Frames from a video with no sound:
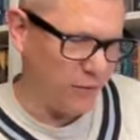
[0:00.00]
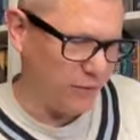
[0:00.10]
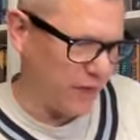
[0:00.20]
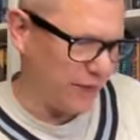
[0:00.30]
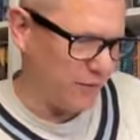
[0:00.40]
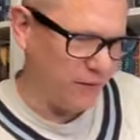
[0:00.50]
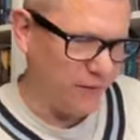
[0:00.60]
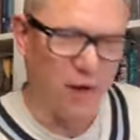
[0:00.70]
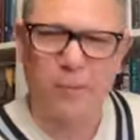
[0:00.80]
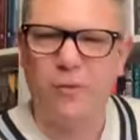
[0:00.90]
They're not even
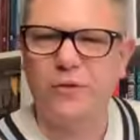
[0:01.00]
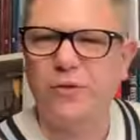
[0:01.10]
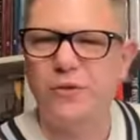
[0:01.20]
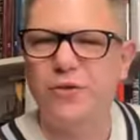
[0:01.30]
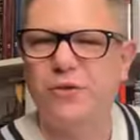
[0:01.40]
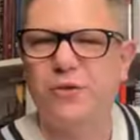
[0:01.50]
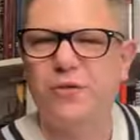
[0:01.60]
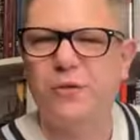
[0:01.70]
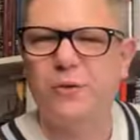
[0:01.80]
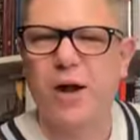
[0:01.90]
doubles, they're just a
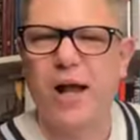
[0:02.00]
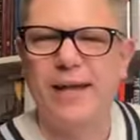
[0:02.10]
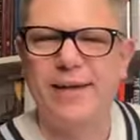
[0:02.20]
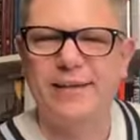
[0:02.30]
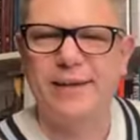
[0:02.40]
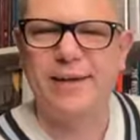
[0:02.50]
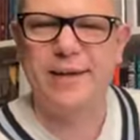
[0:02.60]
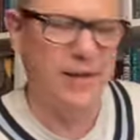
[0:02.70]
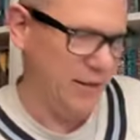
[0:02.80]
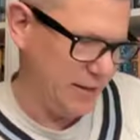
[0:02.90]
variety.